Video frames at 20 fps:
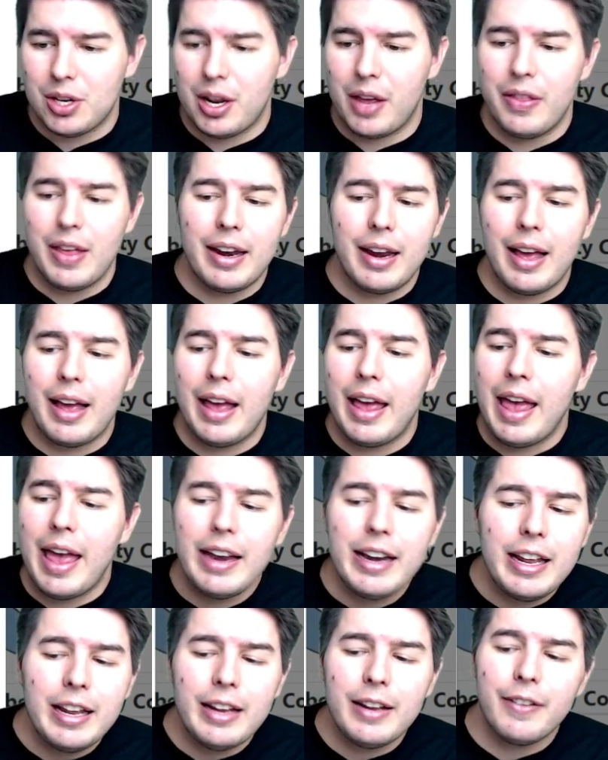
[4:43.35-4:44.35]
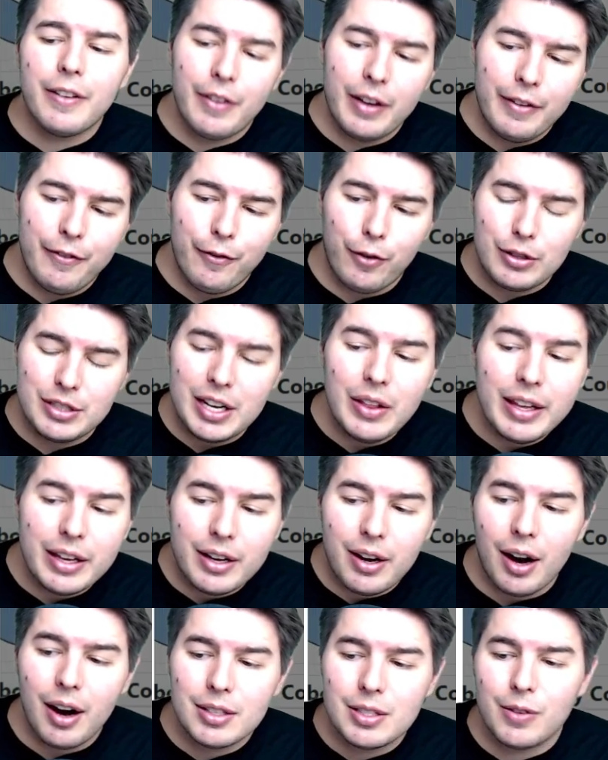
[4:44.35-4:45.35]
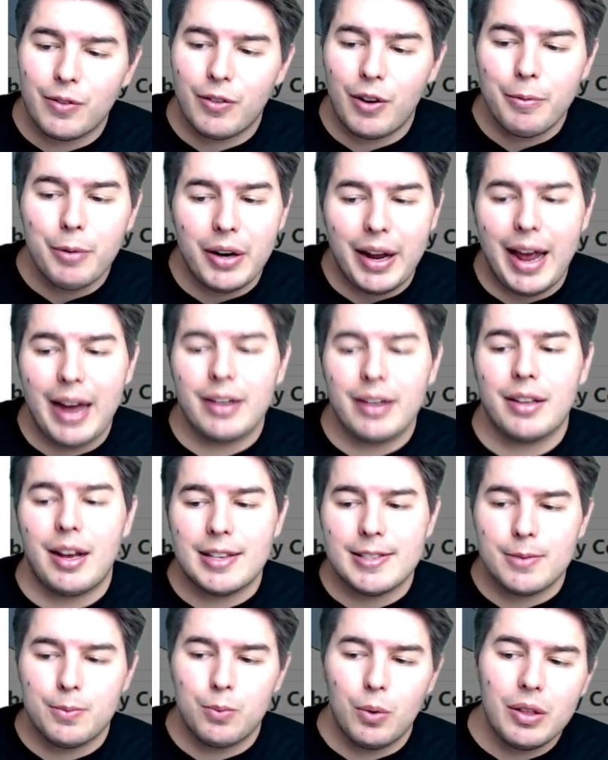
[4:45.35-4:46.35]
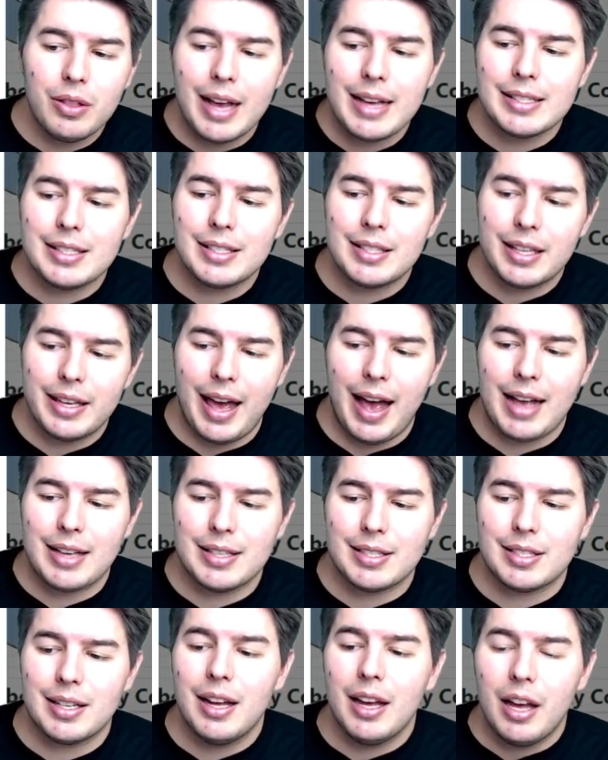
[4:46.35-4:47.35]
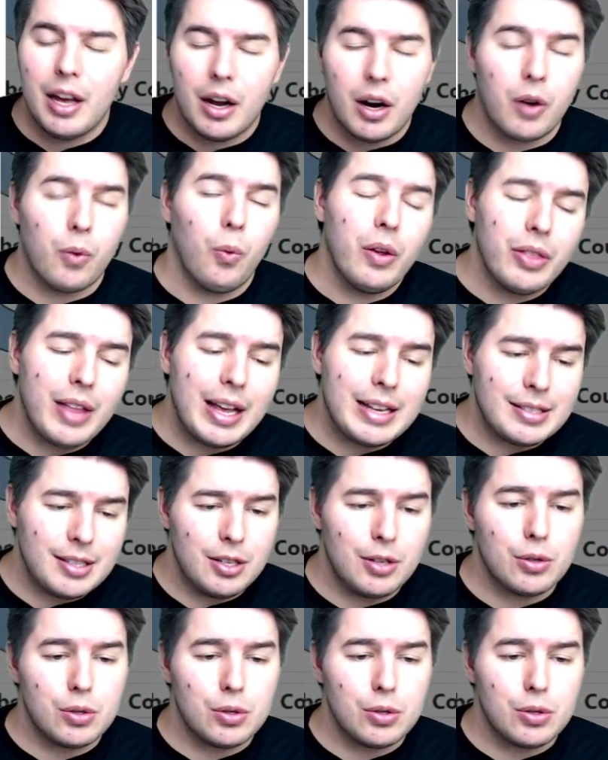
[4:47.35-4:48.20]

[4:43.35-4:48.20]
And then if foretelling cards from your hand costs 1 less to cast or 1 less to do.